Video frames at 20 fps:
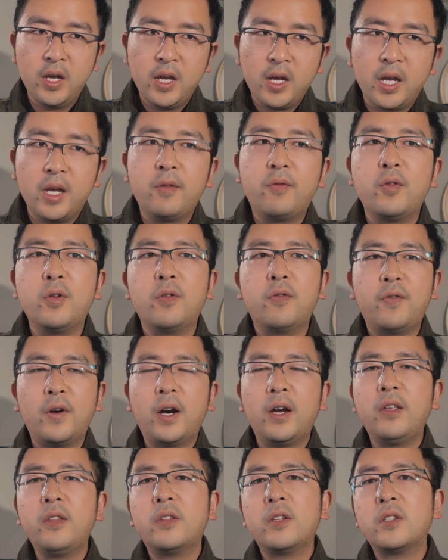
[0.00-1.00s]
if you
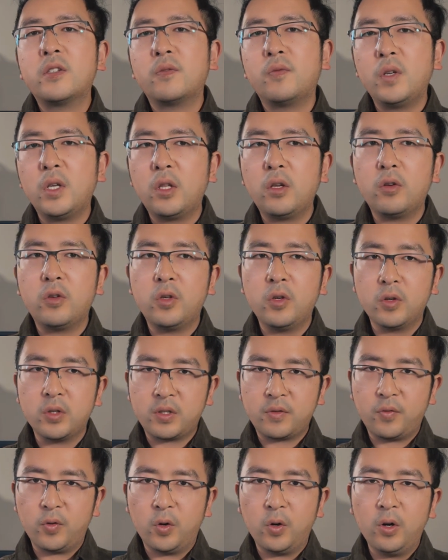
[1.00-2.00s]
find this video
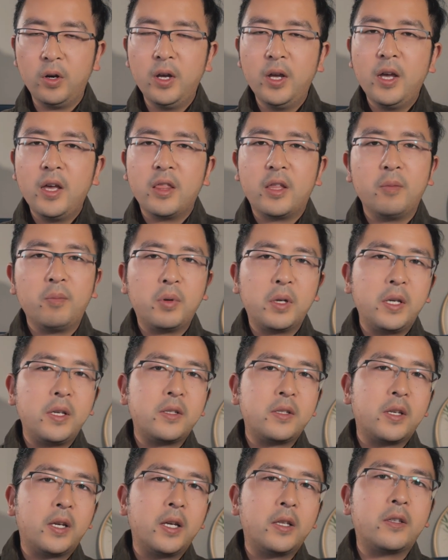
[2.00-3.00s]
useful, then please
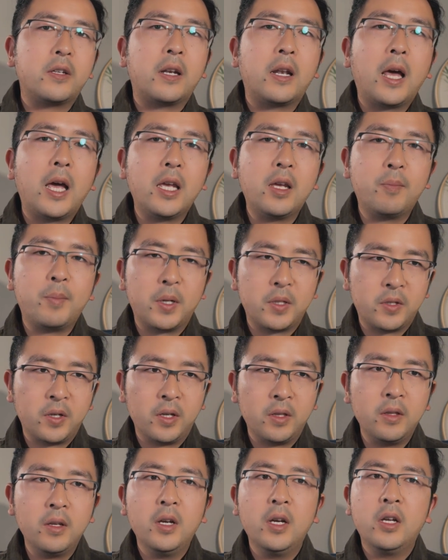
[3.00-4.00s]
hit the like
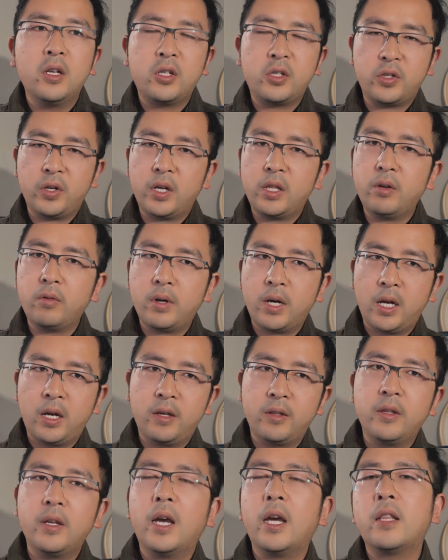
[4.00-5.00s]
button, share it
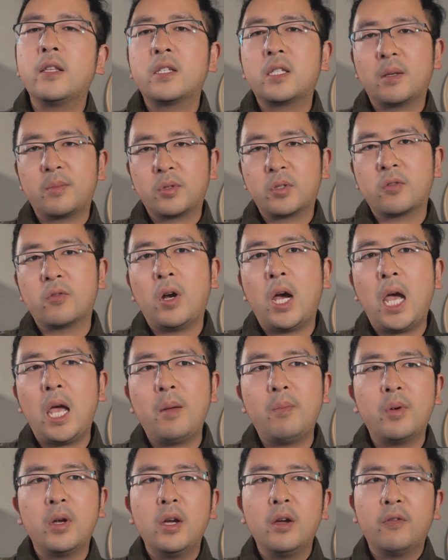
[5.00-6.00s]
around, and
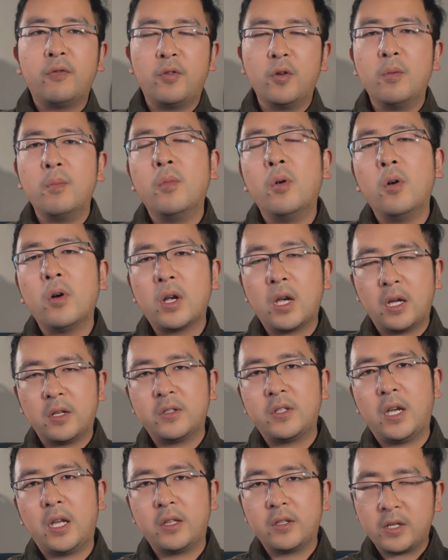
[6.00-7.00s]
subscribe for more
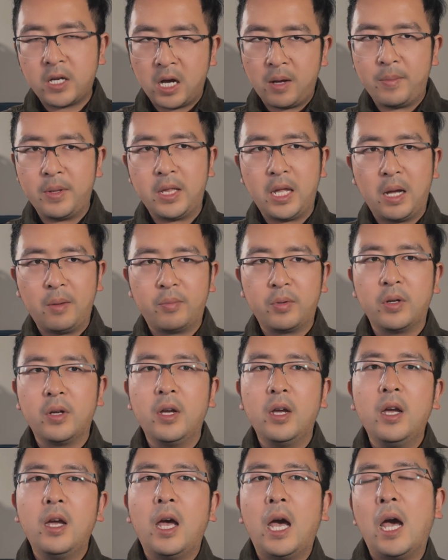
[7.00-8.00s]
content coming up.
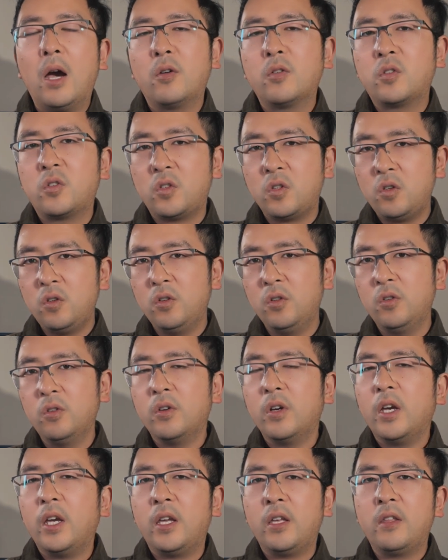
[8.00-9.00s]
I will see you
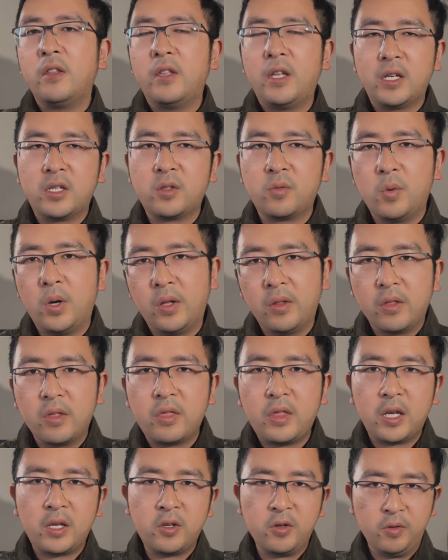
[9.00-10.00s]
in next one.
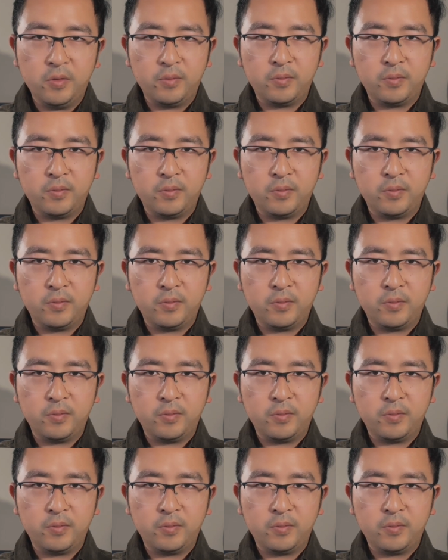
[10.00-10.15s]
Thank you.